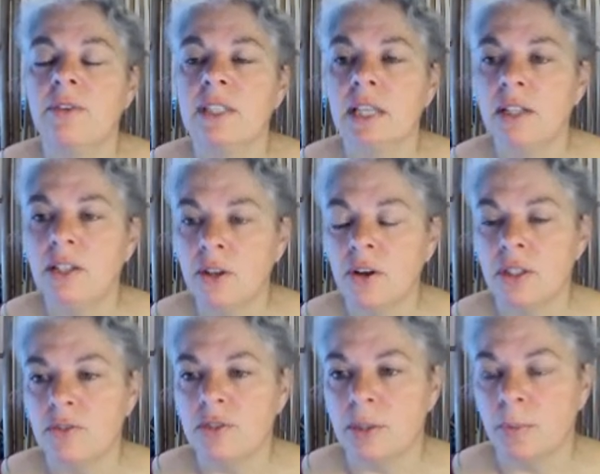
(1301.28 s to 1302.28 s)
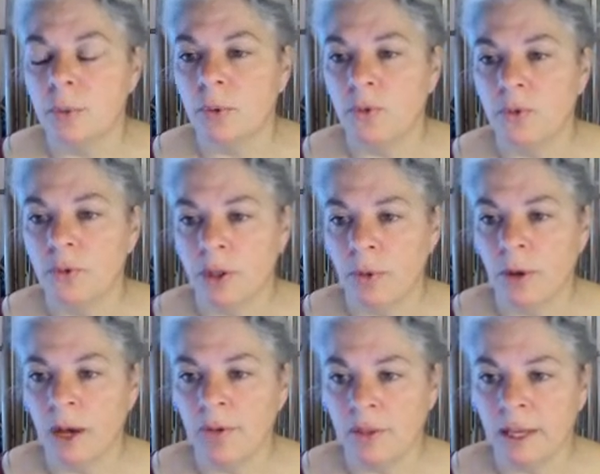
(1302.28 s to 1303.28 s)
There is a lot of support for
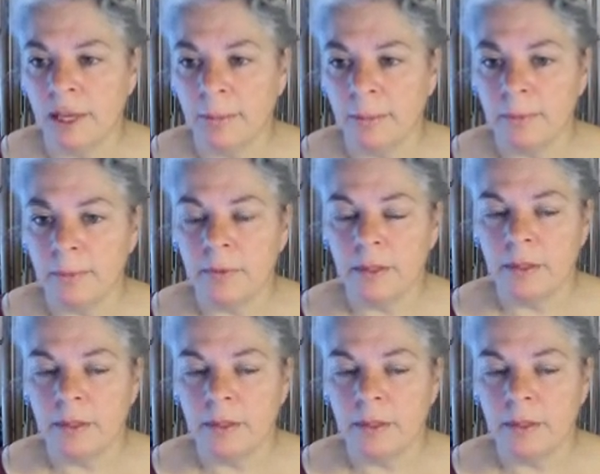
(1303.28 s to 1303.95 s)
you out there.